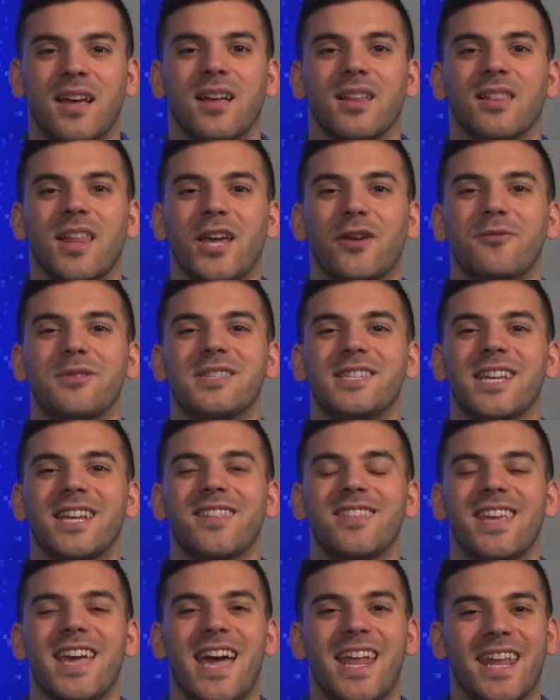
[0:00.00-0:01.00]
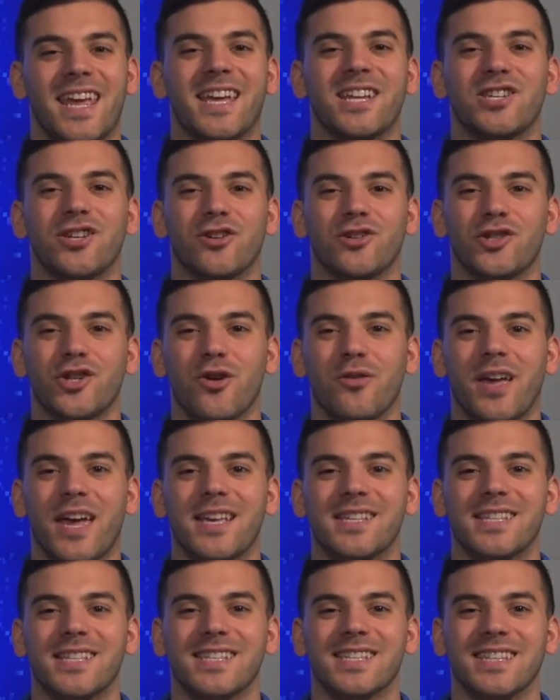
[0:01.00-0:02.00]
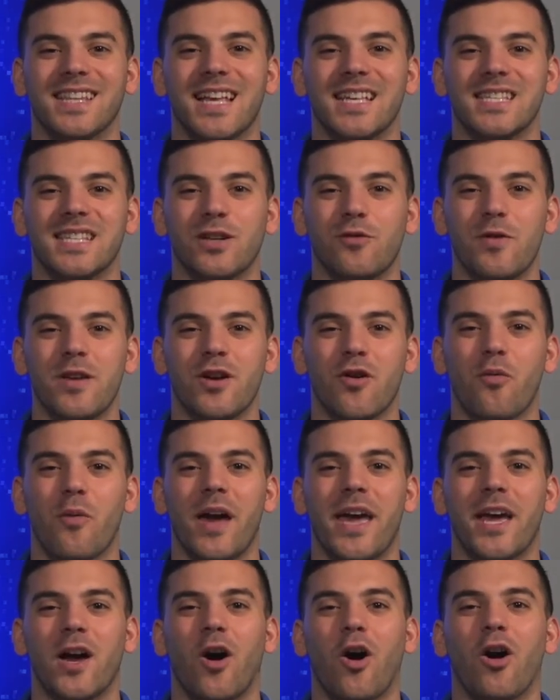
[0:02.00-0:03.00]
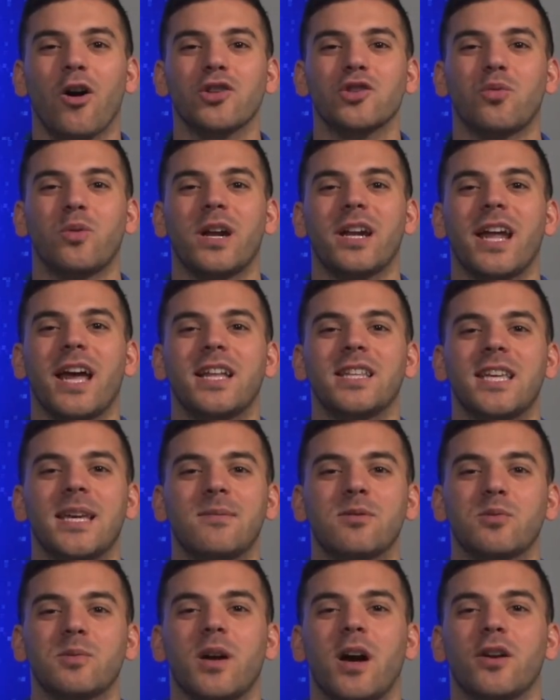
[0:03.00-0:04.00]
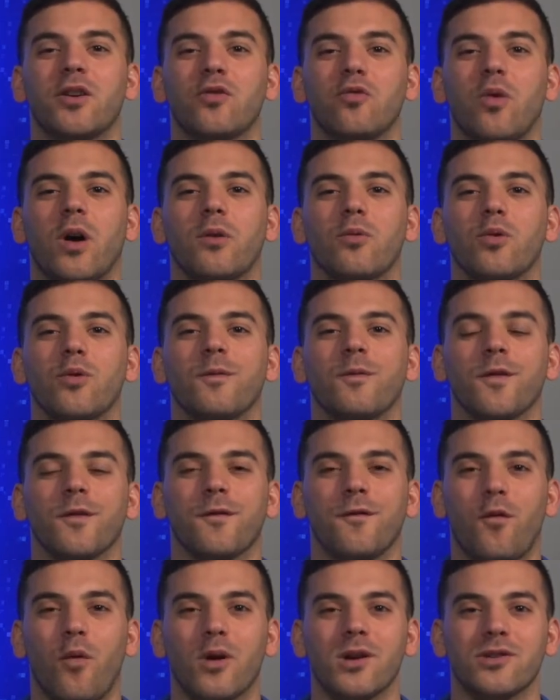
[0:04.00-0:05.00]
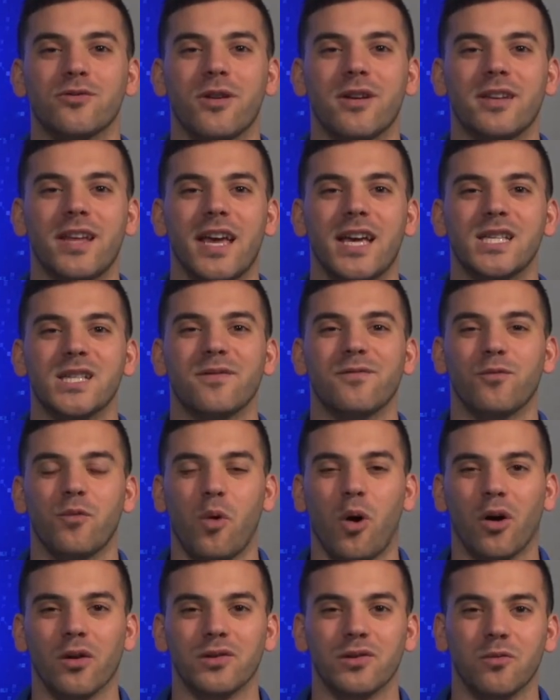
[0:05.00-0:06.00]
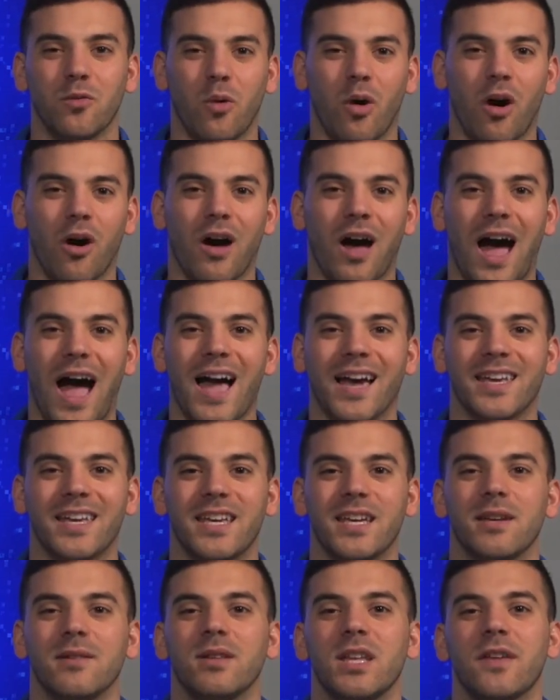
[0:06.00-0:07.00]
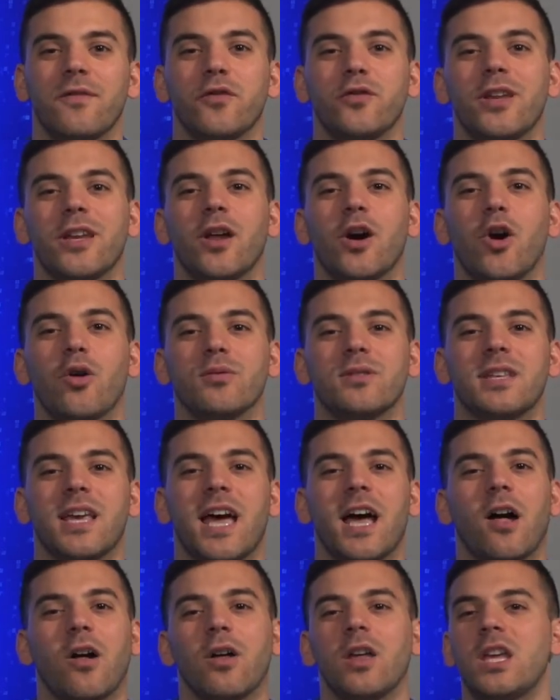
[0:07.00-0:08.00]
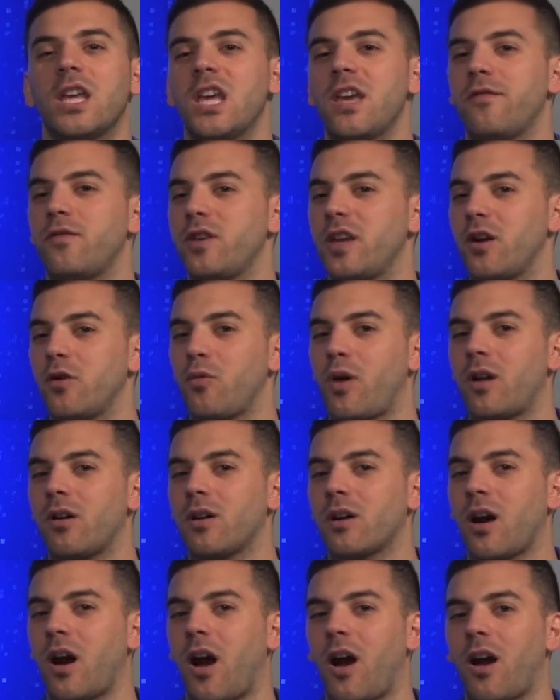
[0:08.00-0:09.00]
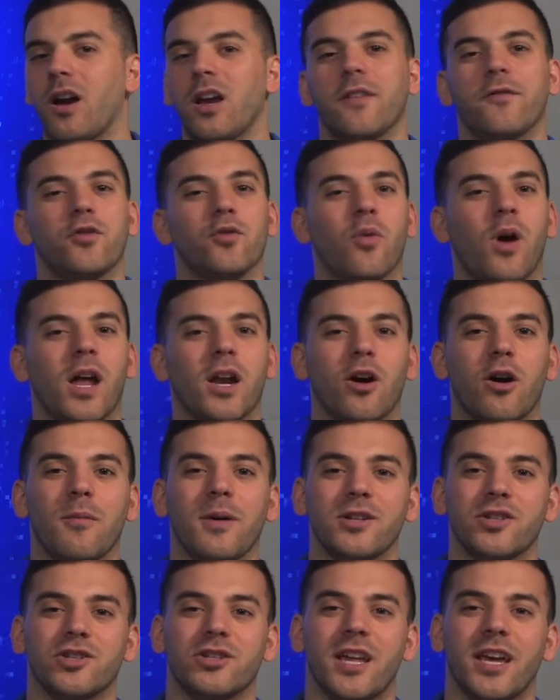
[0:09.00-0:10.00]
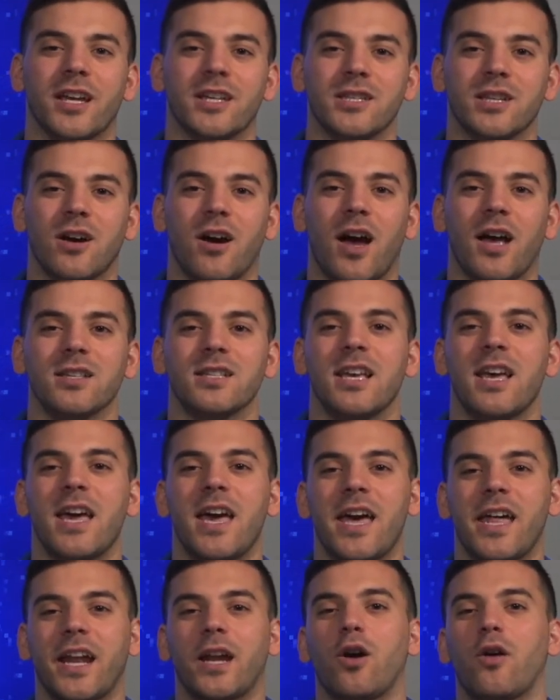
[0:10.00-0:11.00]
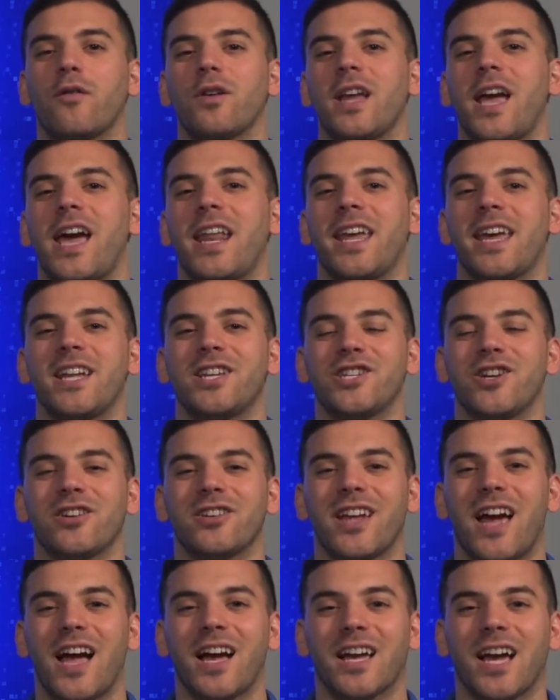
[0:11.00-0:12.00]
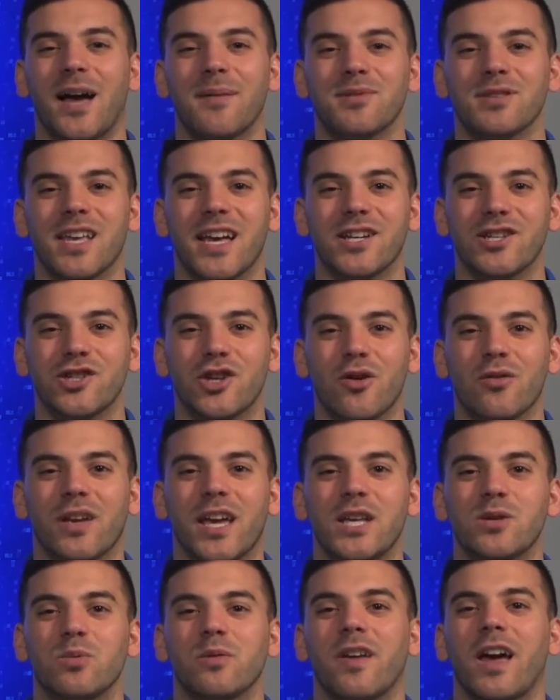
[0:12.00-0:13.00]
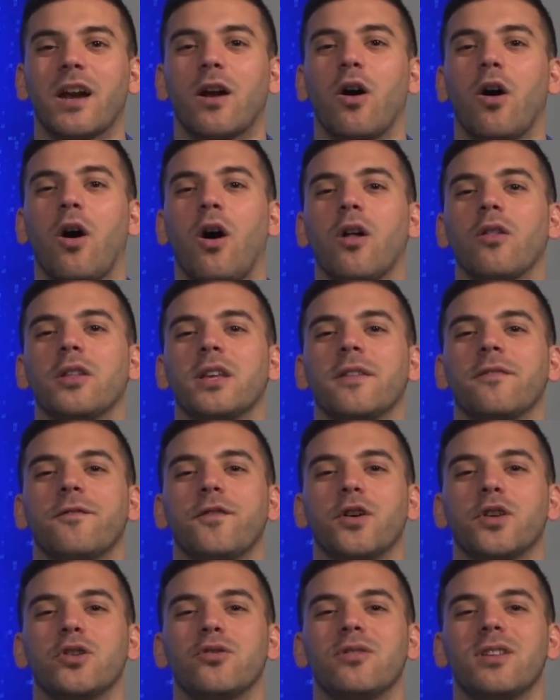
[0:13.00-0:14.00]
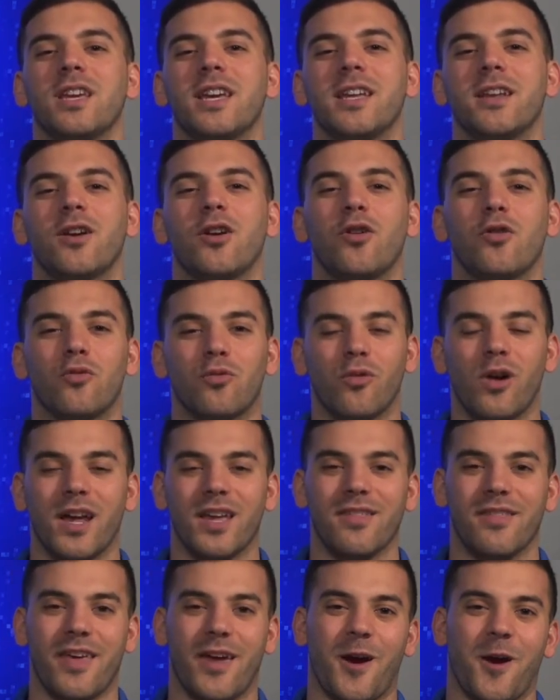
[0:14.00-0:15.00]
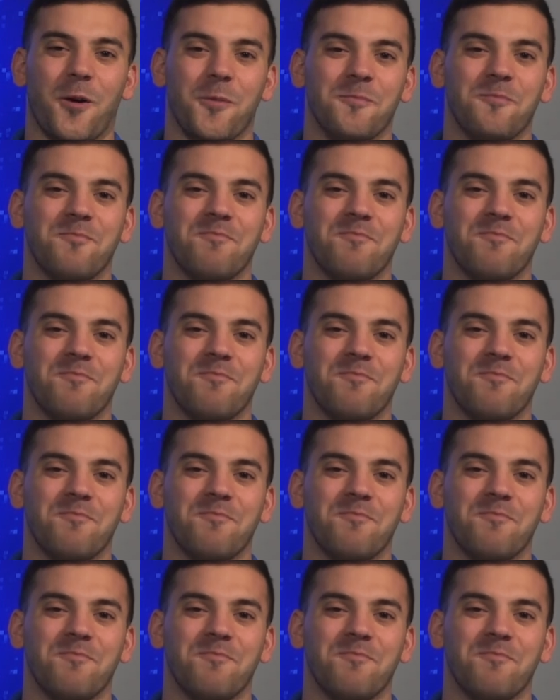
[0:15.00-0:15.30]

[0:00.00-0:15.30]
Like we stated, the NAHL Showcase is less than a week away. All 29 teams will be under one roof for four straight days of wall-to-wall -wall hockey. If you need a hotel, if you need a rental car, if you want to know how much tickets cost, head on over to nahl.com slash showcase. We've got all the info you need right there.